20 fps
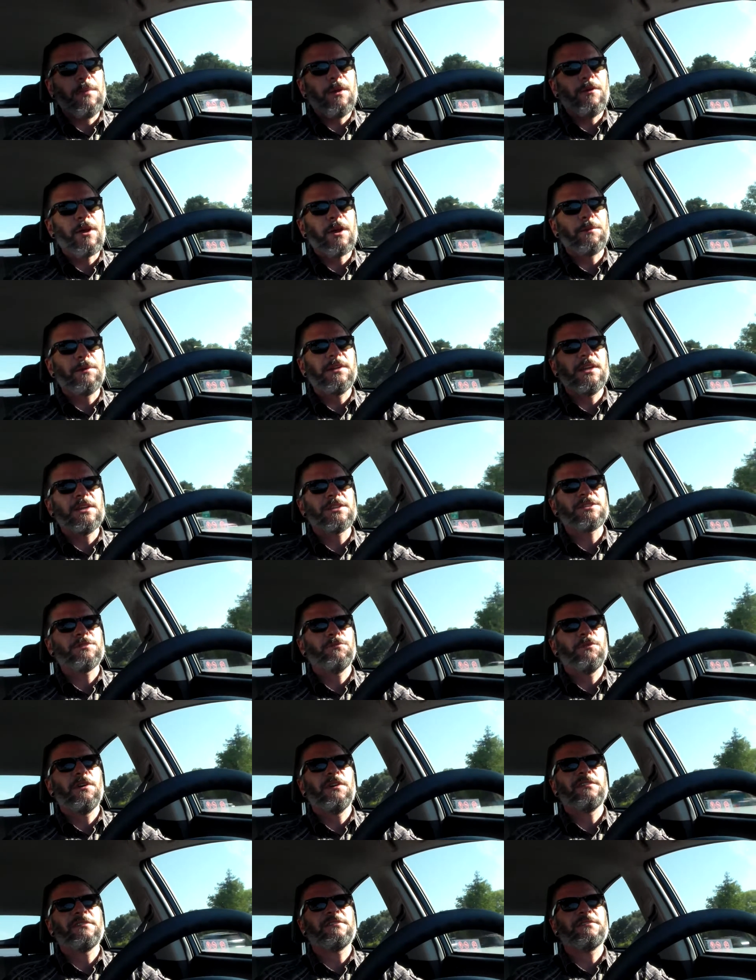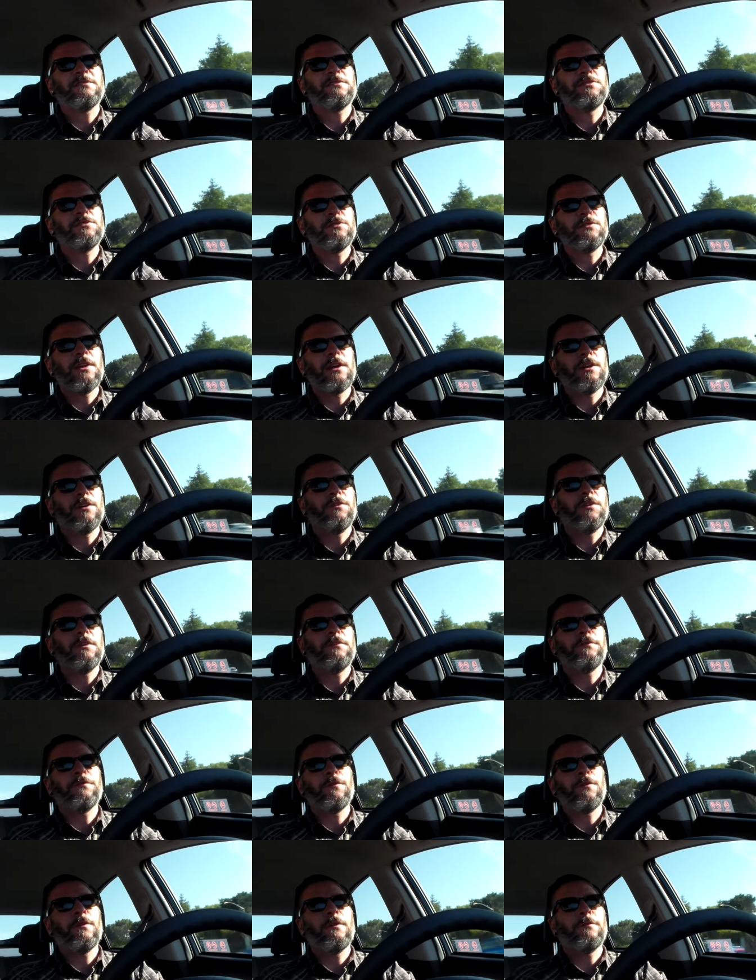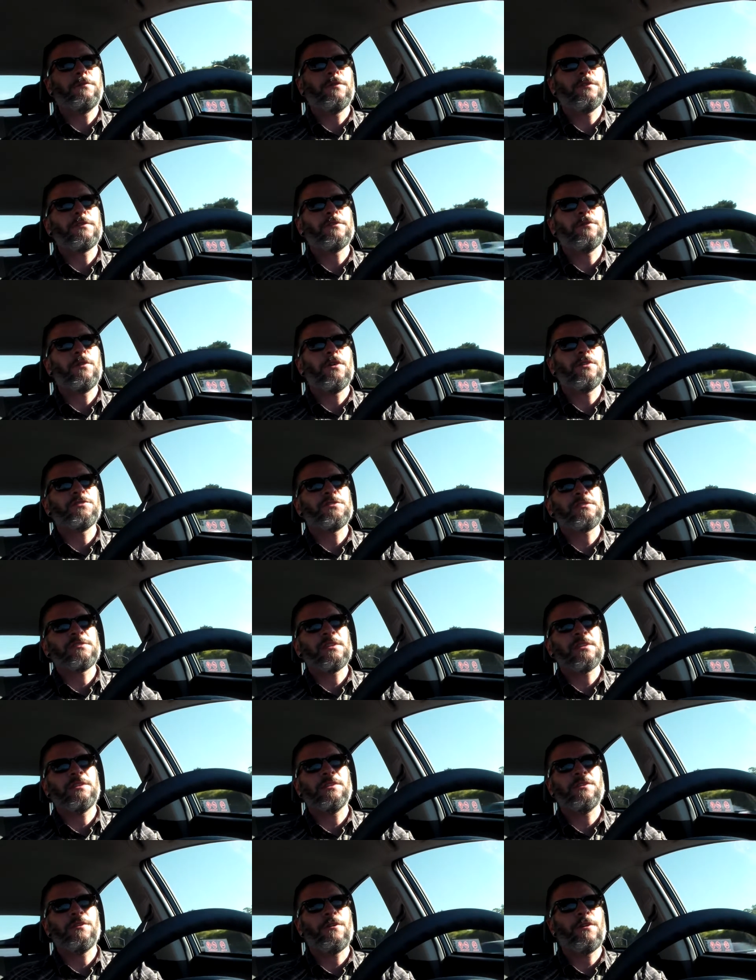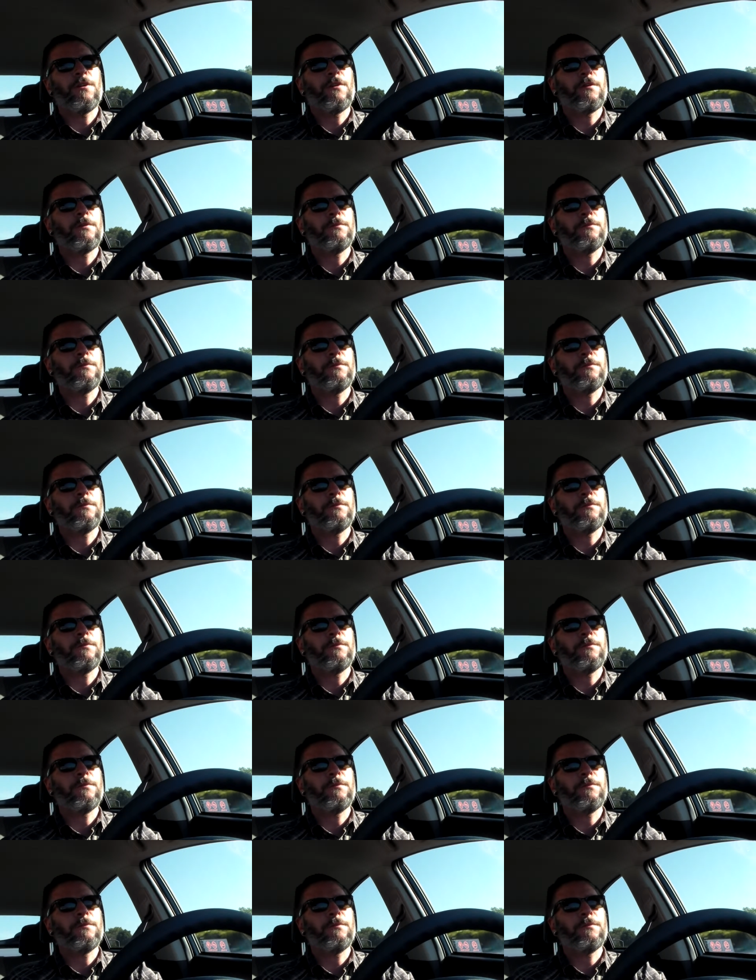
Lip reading: my recommendation was to get her in for, first of all, just to clear